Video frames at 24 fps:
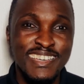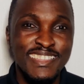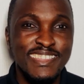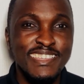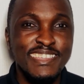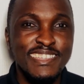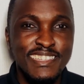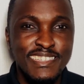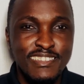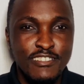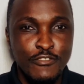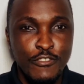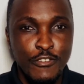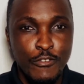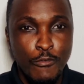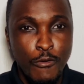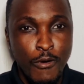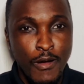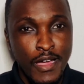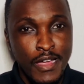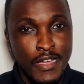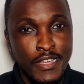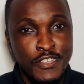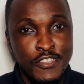This
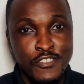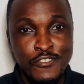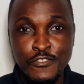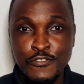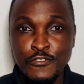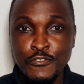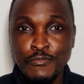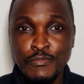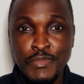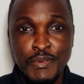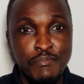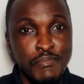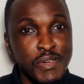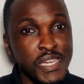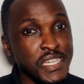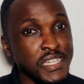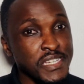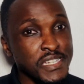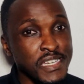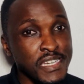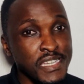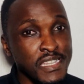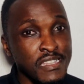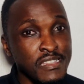requires you to be
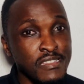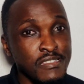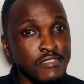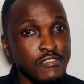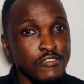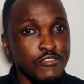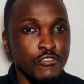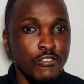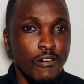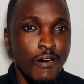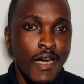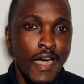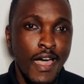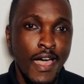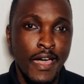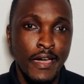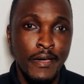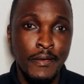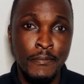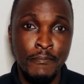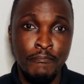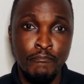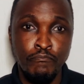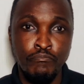patient, so
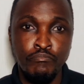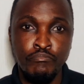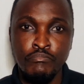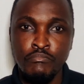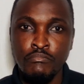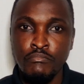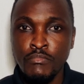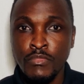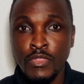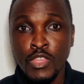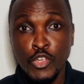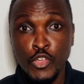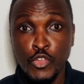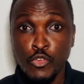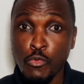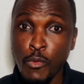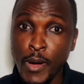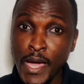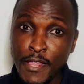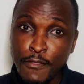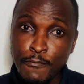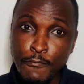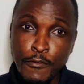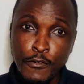you
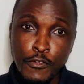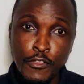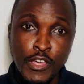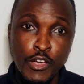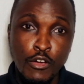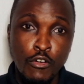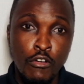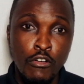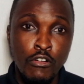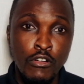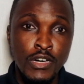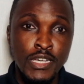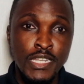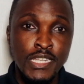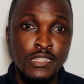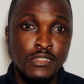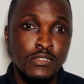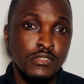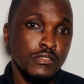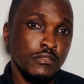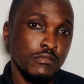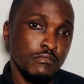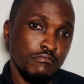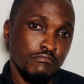wait for the code.
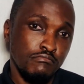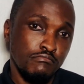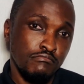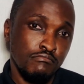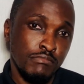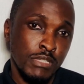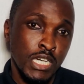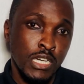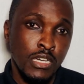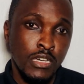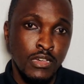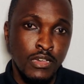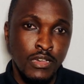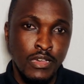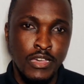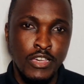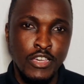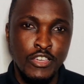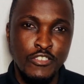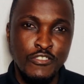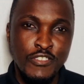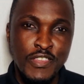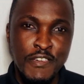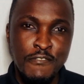
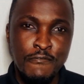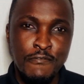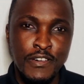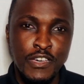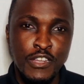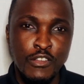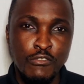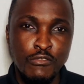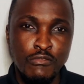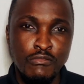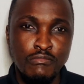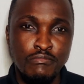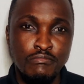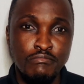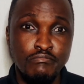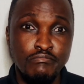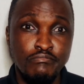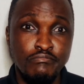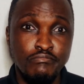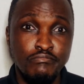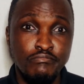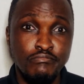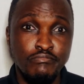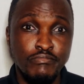You never know,
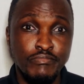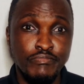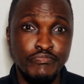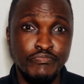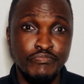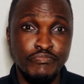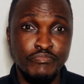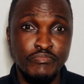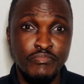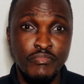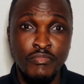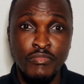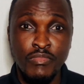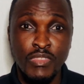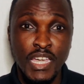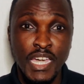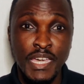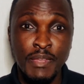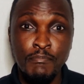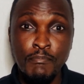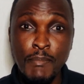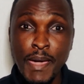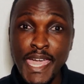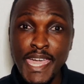
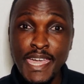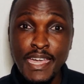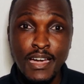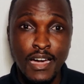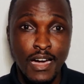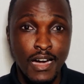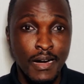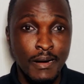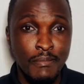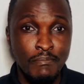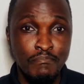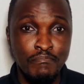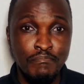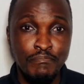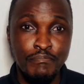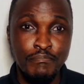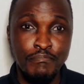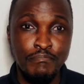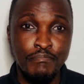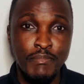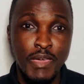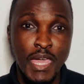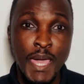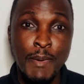it may
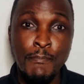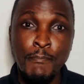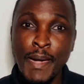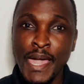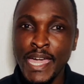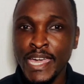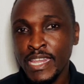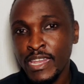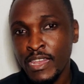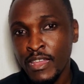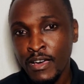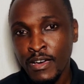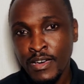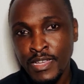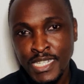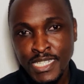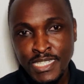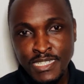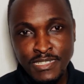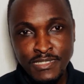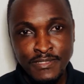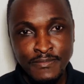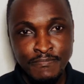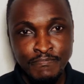come, it may
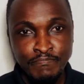not.